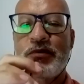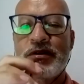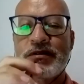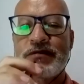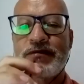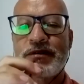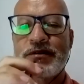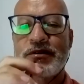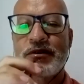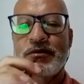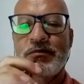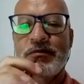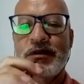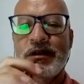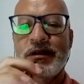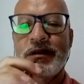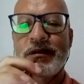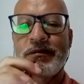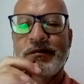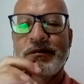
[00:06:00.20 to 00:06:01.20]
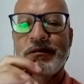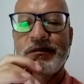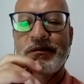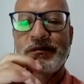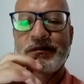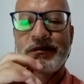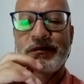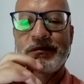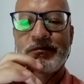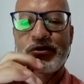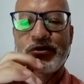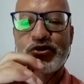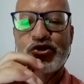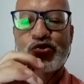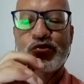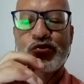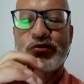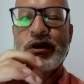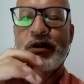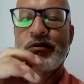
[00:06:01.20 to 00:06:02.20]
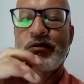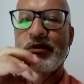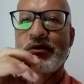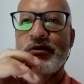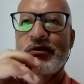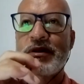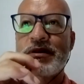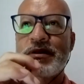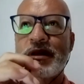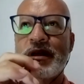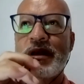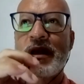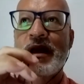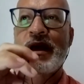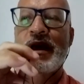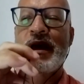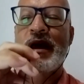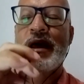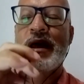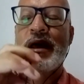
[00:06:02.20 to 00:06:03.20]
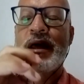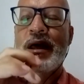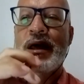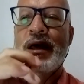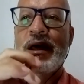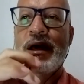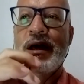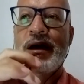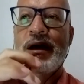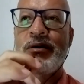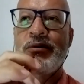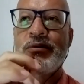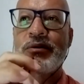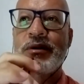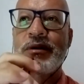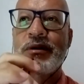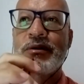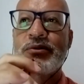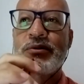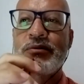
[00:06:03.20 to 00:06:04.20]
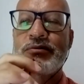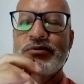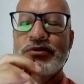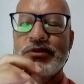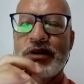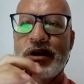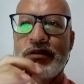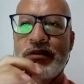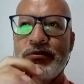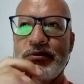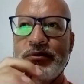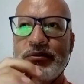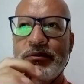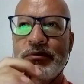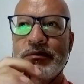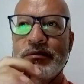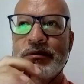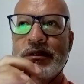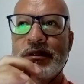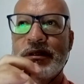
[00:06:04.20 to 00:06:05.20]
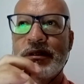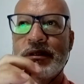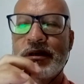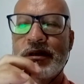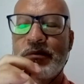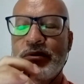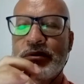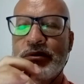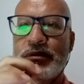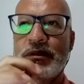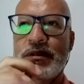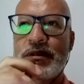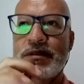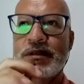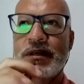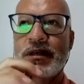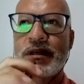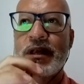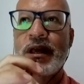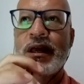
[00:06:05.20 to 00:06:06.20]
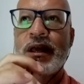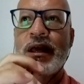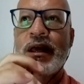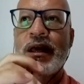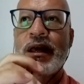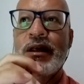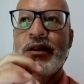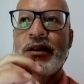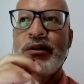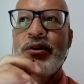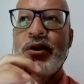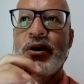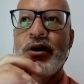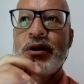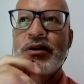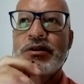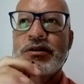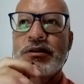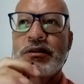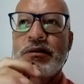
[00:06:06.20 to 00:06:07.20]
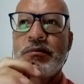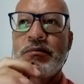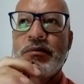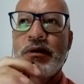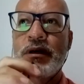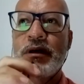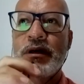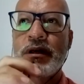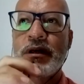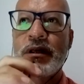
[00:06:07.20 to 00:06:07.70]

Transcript: fazer posso juntar uma coisa. I would like to add something to that, to what Jethro already said. So